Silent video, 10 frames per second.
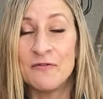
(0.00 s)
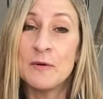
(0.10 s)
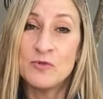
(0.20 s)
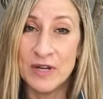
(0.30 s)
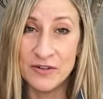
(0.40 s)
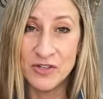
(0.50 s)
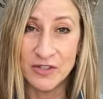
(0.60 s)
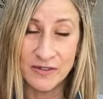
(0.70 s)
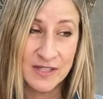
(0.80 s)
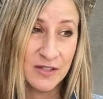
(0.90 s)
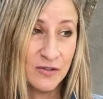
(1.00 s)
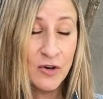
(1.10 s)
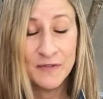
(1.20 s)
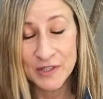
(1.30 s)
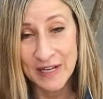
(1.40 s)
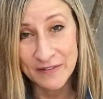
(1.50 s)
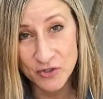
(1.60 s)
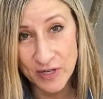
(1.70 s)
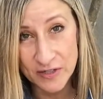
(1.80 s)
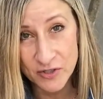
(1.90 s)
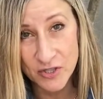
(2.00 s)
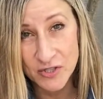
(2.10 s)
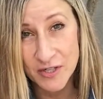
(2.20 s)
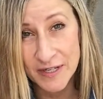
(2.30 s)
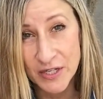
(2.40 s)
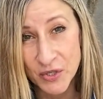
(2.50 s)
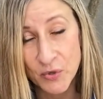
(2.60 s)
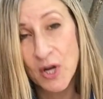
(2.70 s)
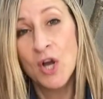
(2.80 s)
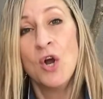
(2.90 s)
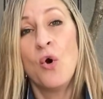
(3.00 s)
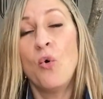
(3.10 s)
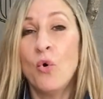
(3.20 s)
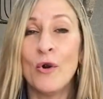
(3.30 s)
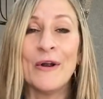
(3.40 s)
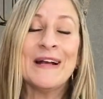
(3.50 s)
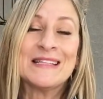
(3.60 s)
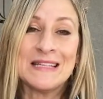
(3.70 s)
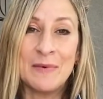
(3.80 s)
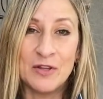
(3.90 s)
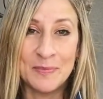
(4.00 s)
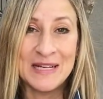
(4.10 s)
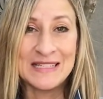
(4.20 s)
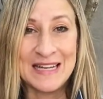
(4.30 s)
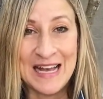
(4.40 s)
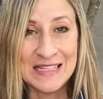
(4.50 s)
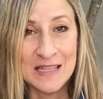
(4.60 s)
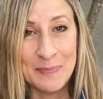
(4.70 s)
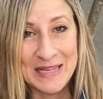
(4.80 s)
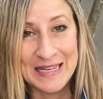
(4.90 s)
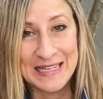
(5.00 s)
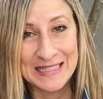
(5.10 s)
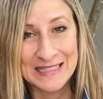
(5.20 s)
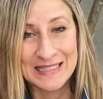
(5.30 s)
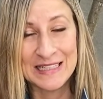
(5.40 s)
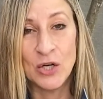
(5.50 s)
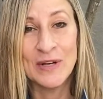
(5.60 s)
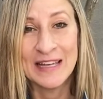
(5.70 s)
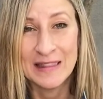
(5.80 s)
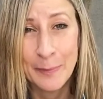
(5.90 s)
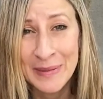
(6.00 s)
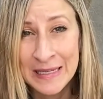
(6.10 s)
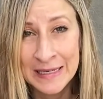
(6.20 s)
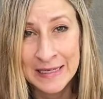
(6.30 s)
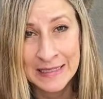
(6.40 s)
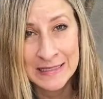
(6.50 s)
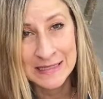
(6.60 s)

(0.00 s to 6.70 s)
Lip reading: from Trader Joe's. So hopefully you have a Trader Joe's near you or some other place that has the peonies. Go get the peonies.